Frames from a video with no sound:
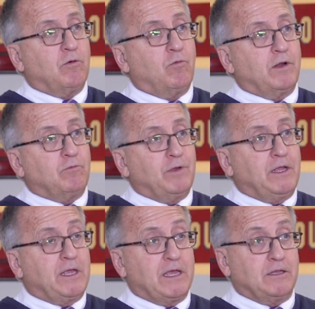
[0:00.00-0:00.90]
what
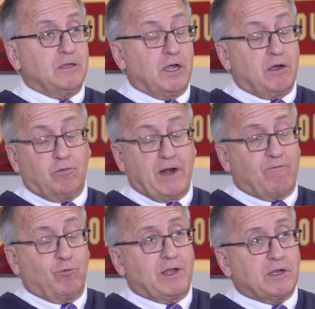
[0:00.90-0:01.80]
we can,
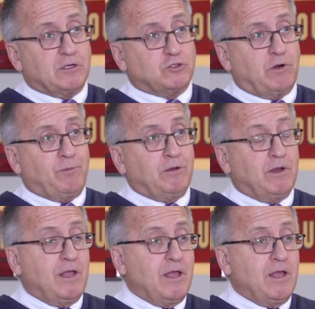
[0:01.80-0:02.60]
whatever we can contribute.